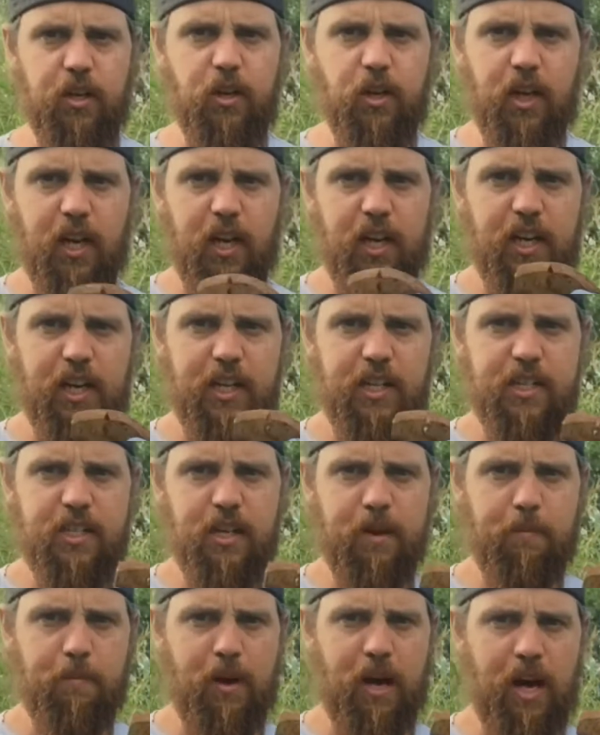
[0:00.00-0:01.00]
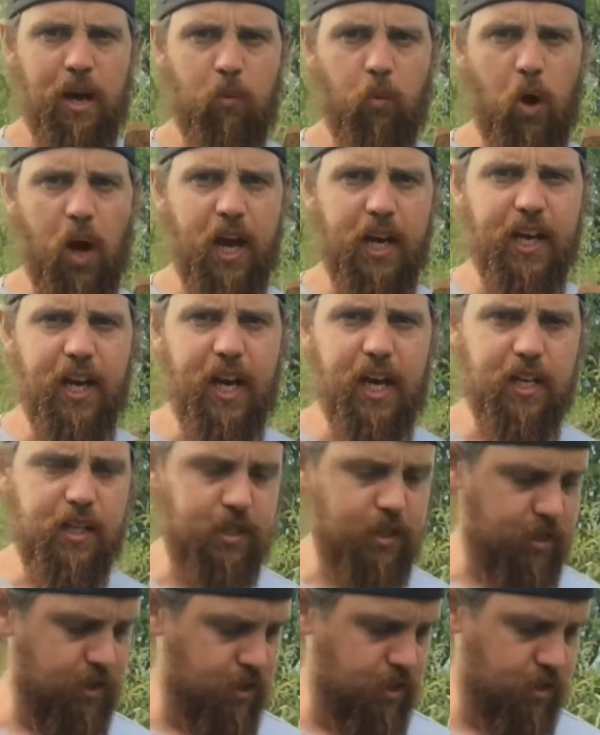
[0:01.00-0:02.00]
you're going to need some wire
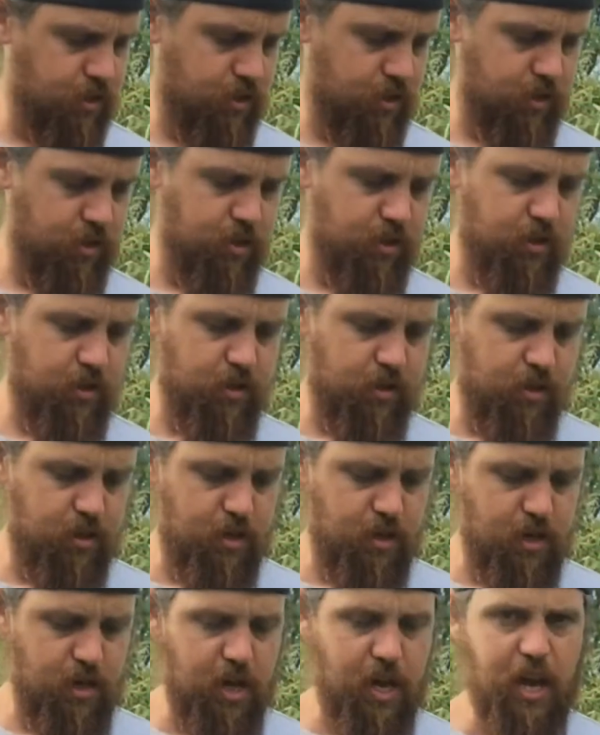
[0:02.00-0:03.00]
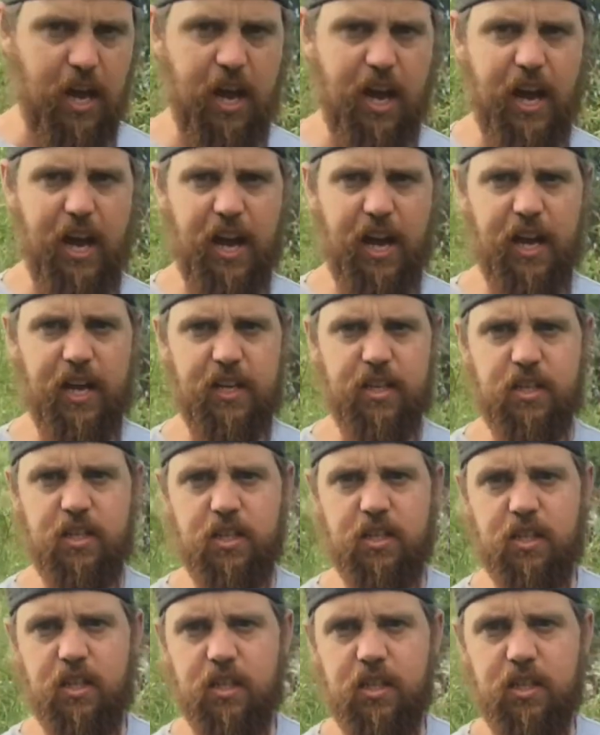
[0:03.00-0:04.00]
cutters and
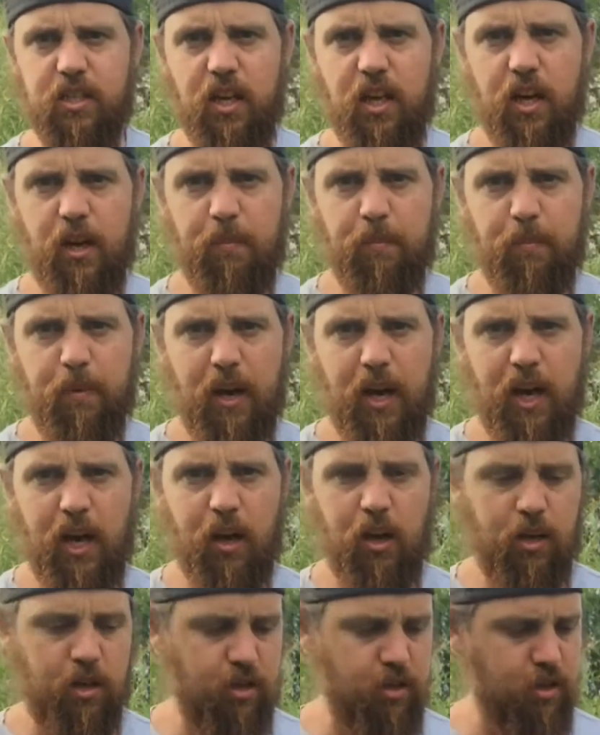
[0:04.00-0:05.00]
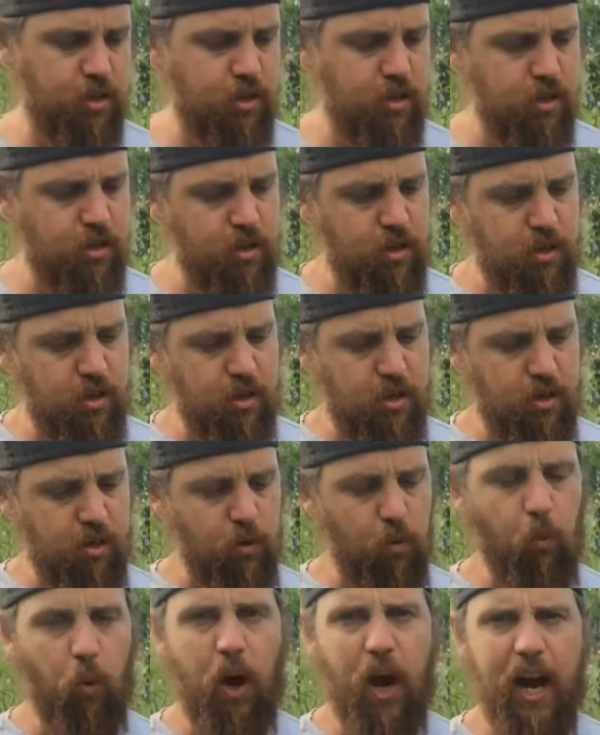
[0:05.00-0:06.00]
some
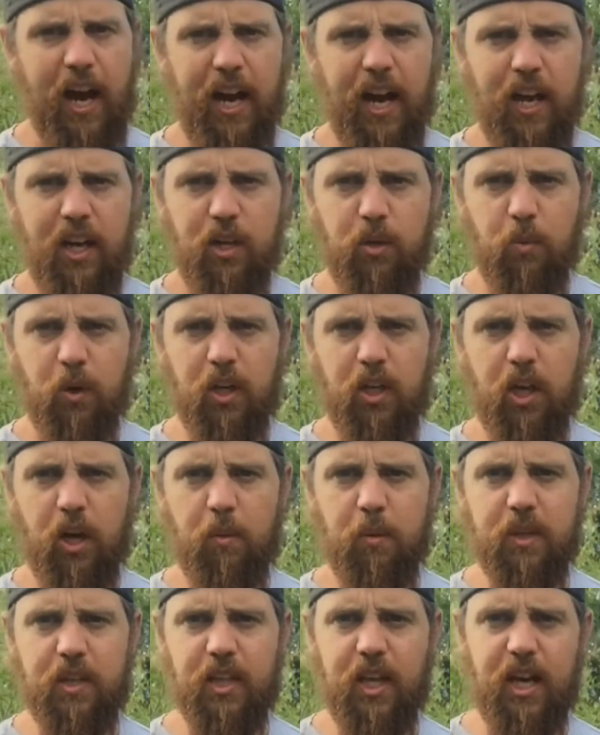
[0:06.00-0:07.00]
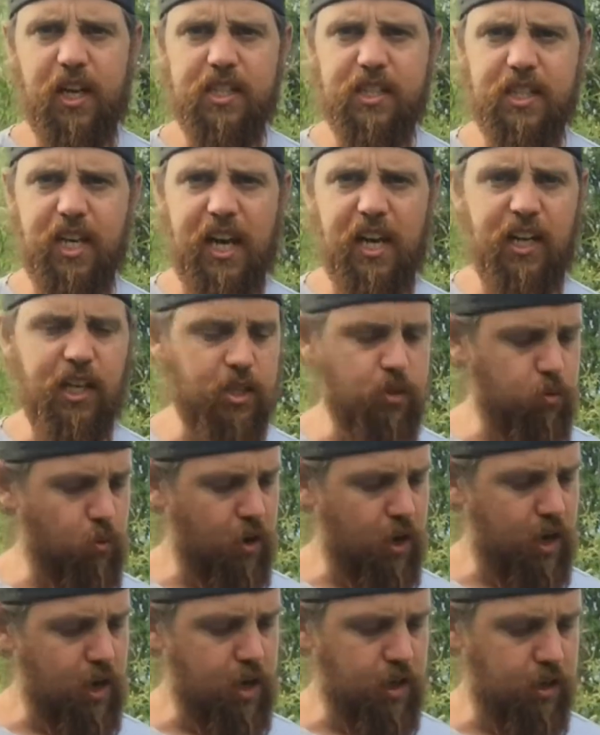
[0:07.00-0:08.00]
wire. You want to go with stainless
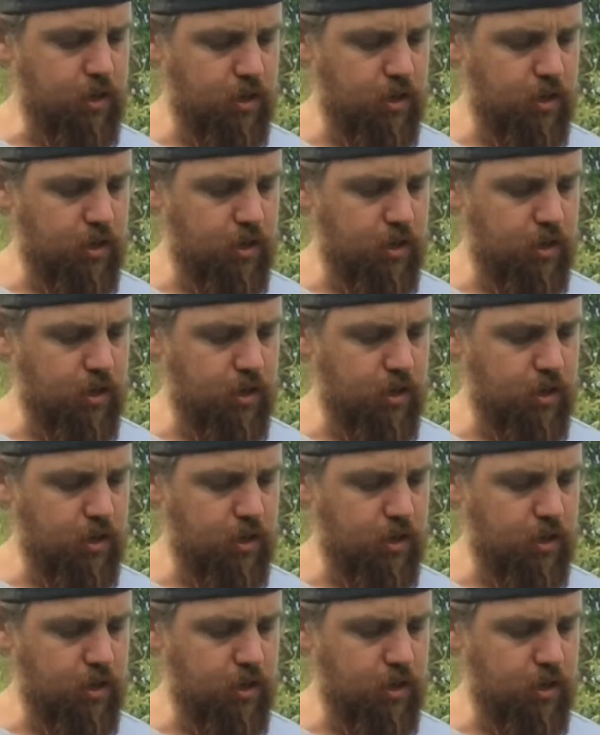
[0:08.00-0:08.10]
wire.